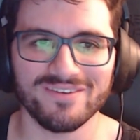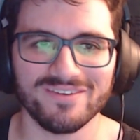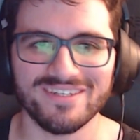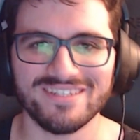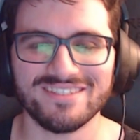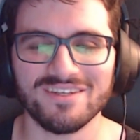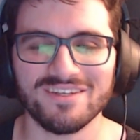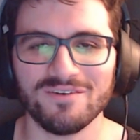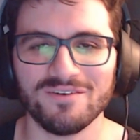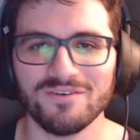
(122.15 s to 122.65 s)

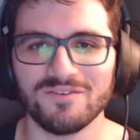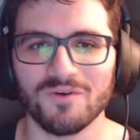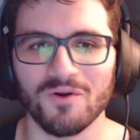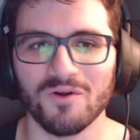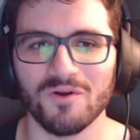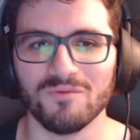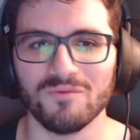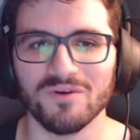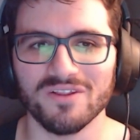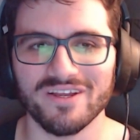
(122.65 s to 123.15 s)
She's so
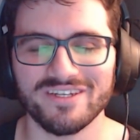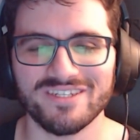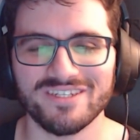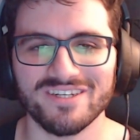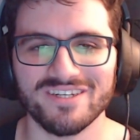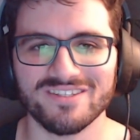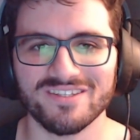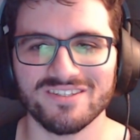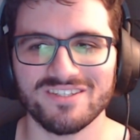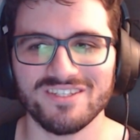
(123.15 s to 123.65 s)
adorable. Like,
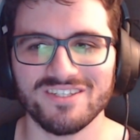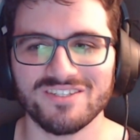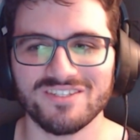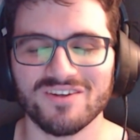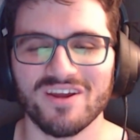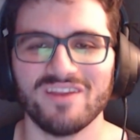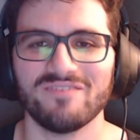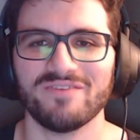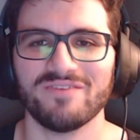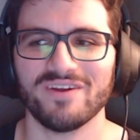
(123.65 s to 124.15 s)
she's
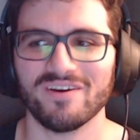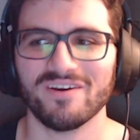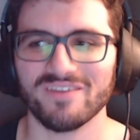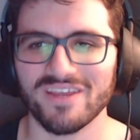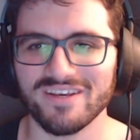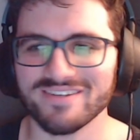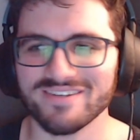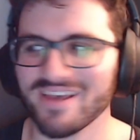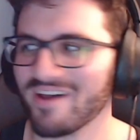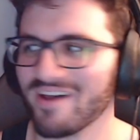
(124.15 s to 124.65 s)
trying to figure
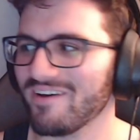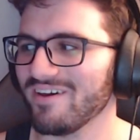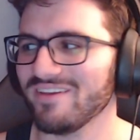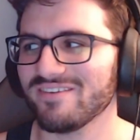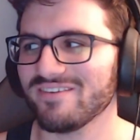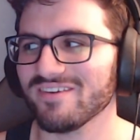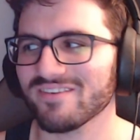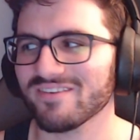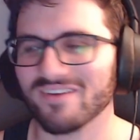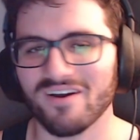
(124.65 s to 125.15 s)
things out.
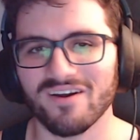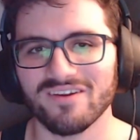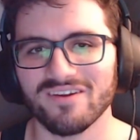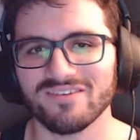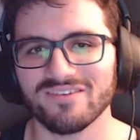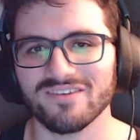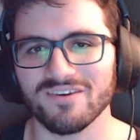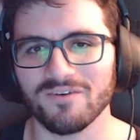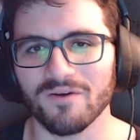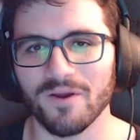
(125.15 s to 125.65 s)
It's just
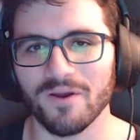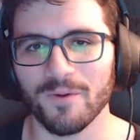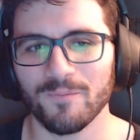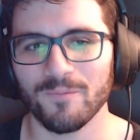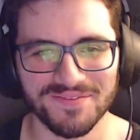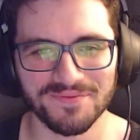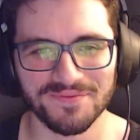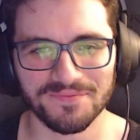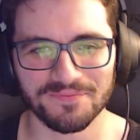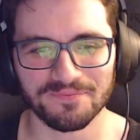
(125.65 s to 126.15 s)
honestly great.
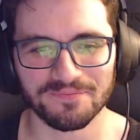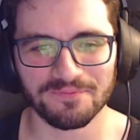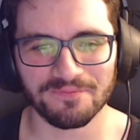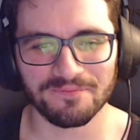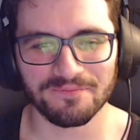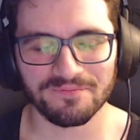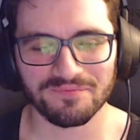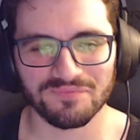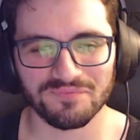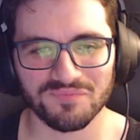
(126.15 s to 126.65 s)

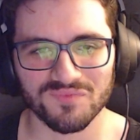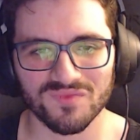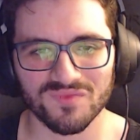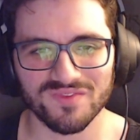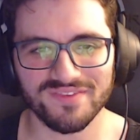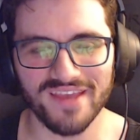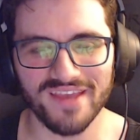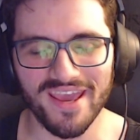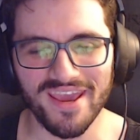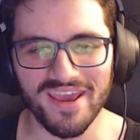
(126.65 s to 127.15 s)

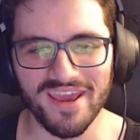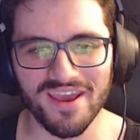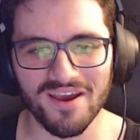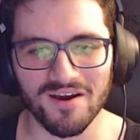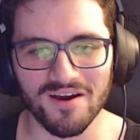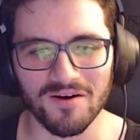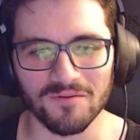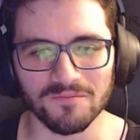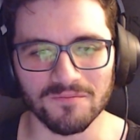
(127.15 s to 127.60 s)
Damn!